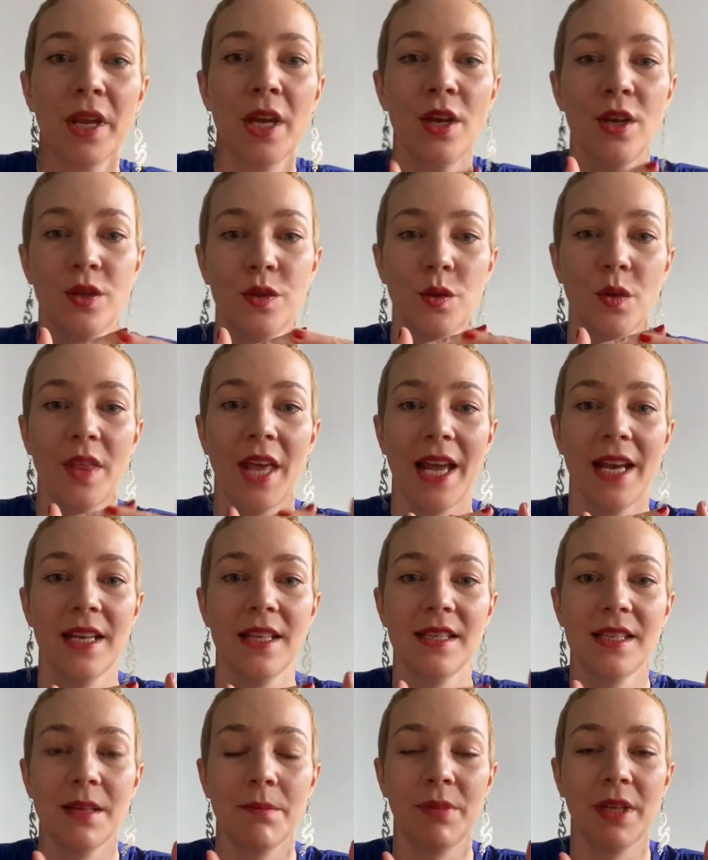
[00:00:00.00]
So that
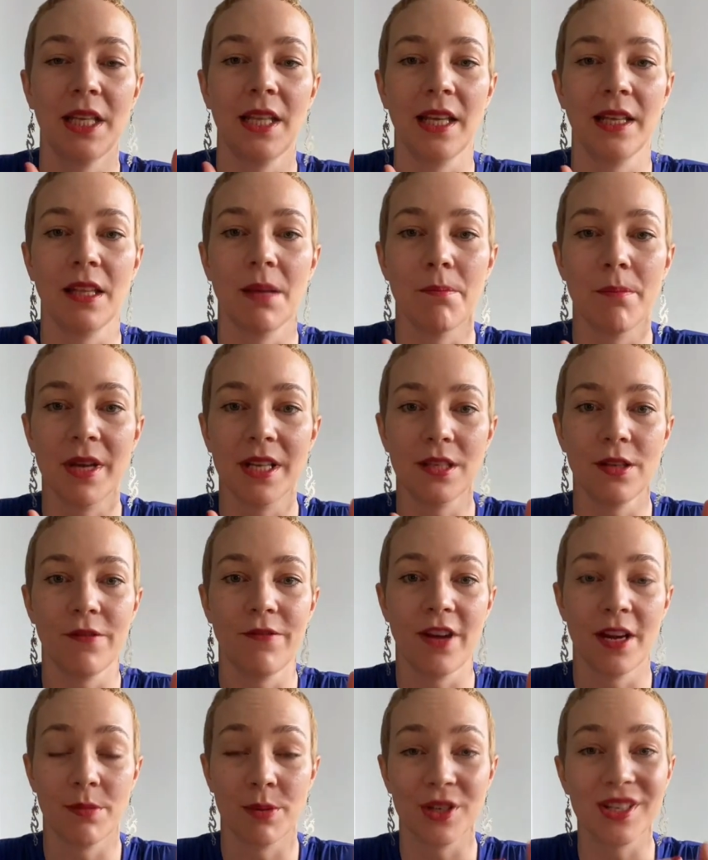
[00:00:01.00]
is simply that the muscle
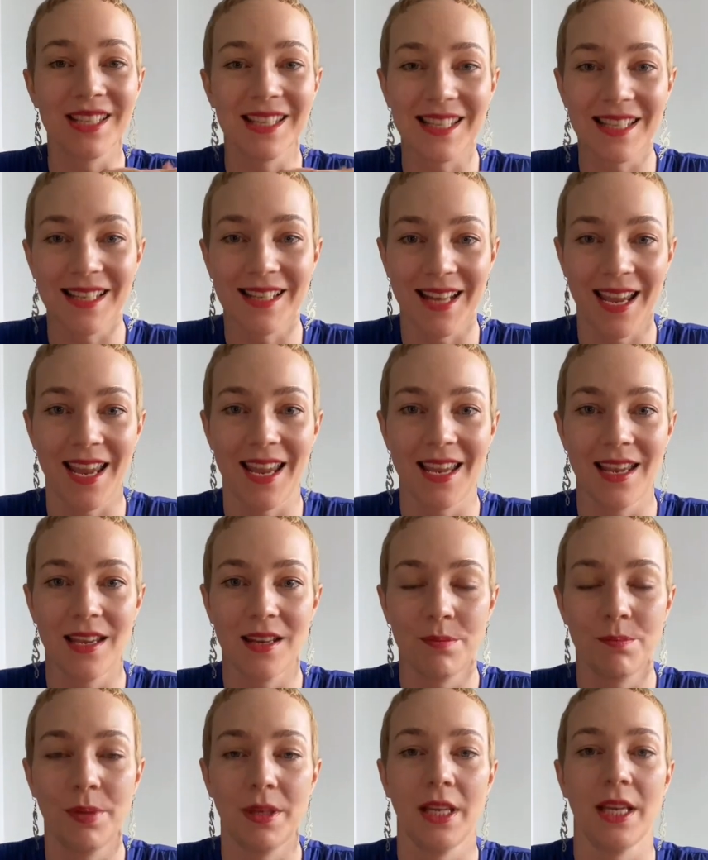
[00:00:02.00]
fibers stay
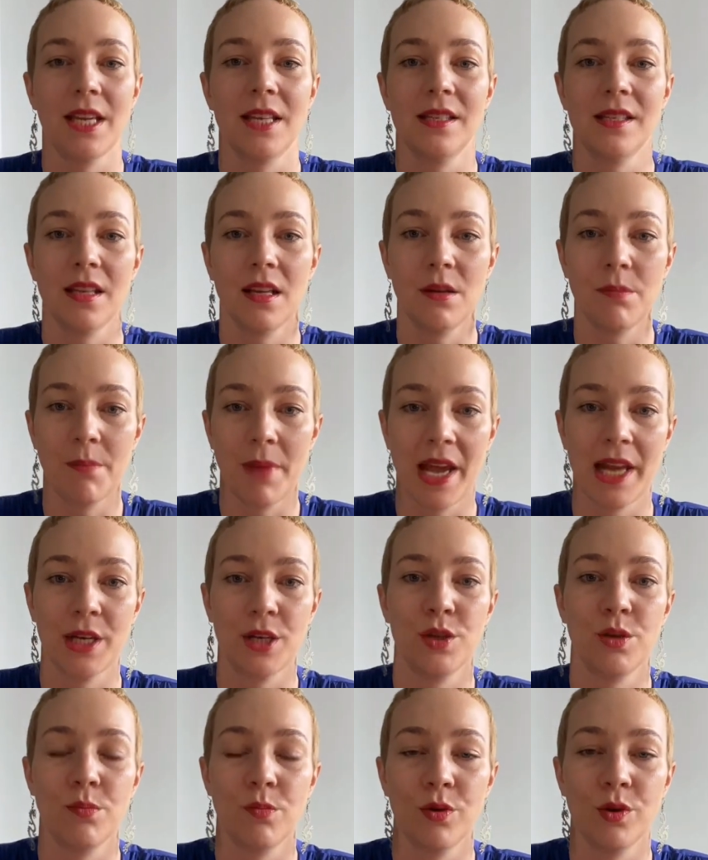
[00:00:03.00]
in place and
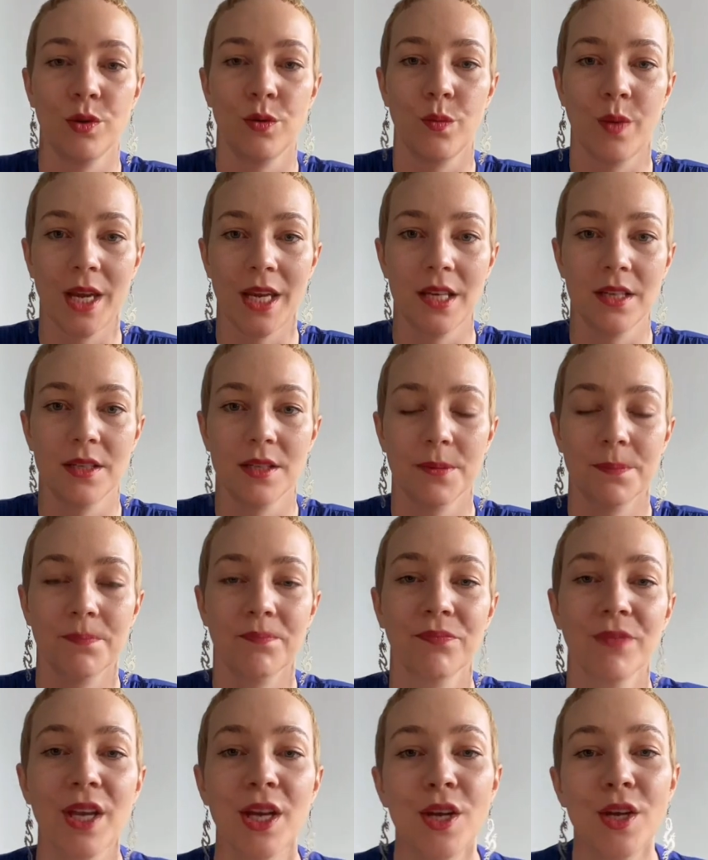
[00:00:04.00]
manage more weight.
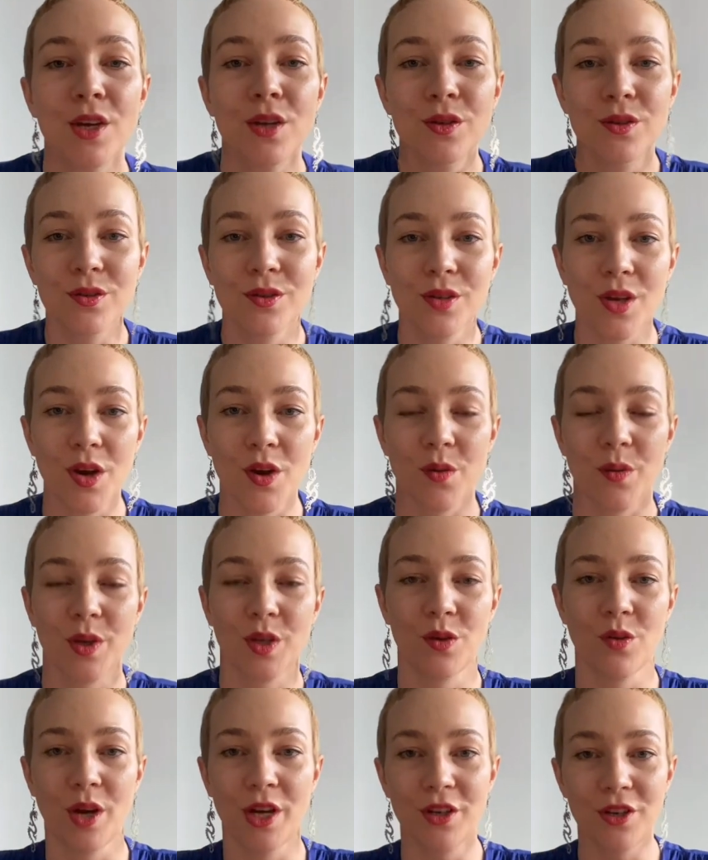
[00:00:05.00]
So
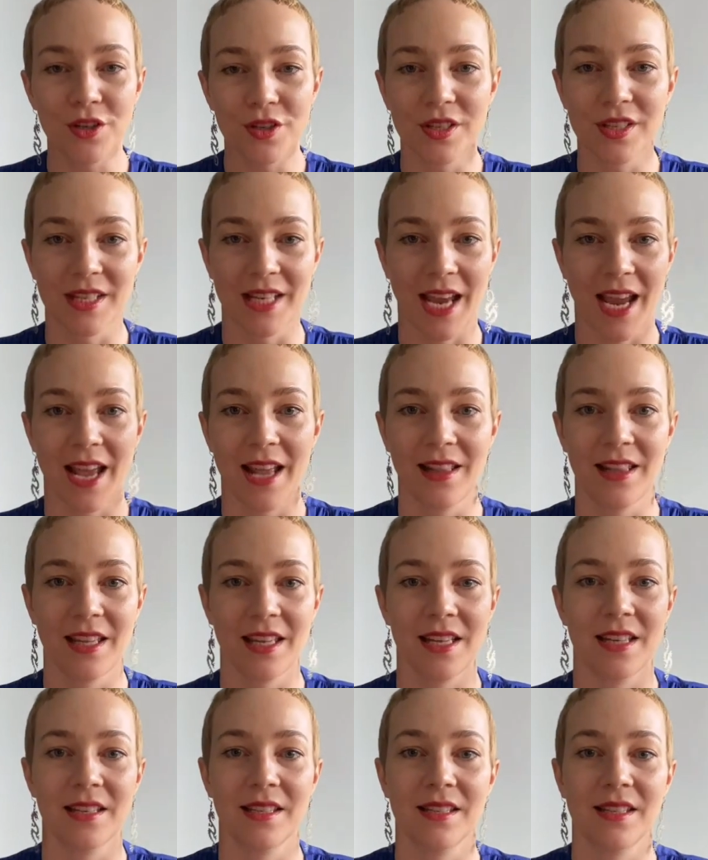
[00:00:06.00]
when you understand
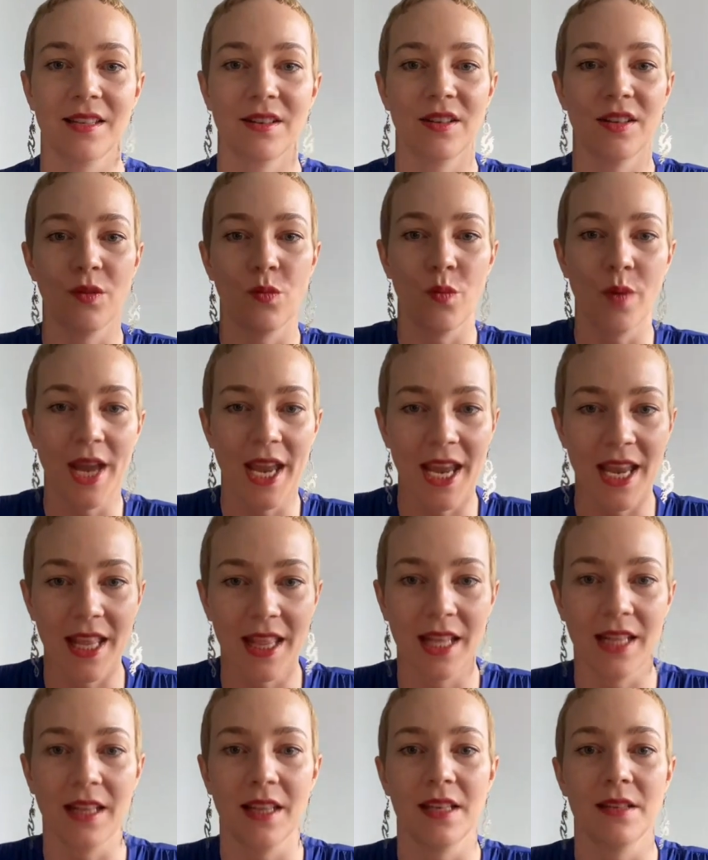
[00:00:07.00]
the way
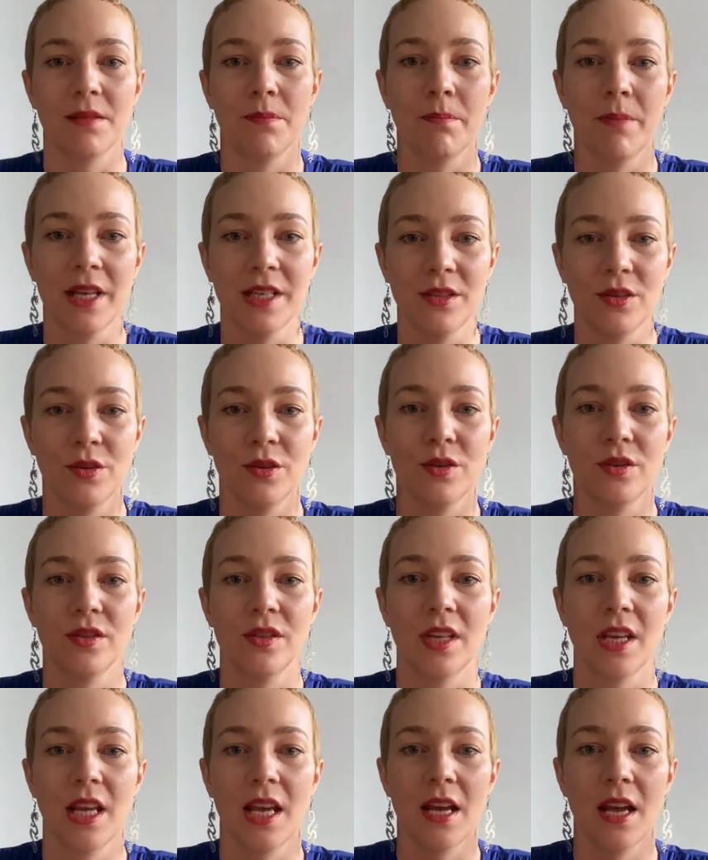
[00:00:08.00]
that the
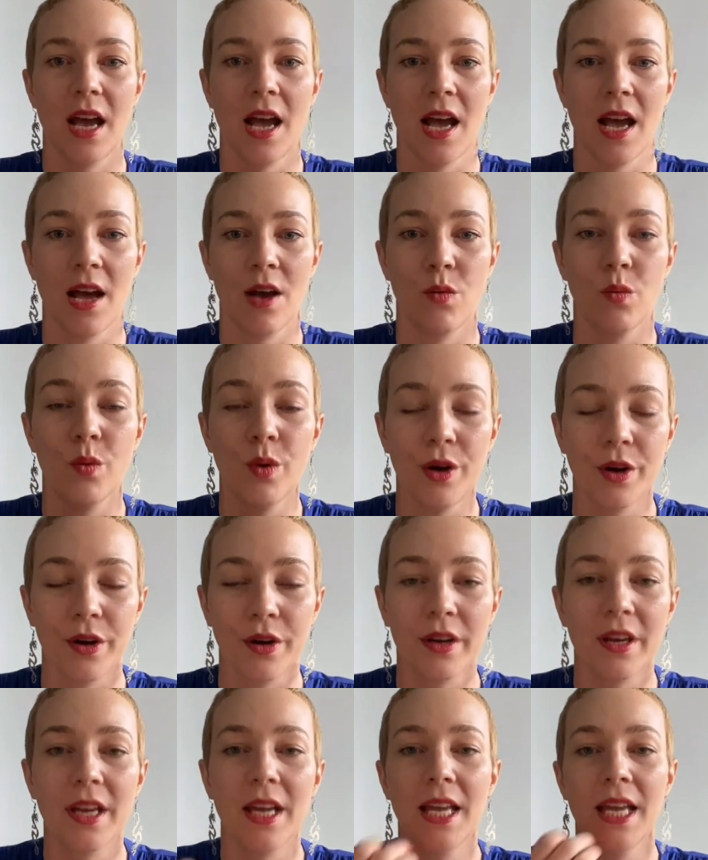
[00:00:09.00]
muscles work,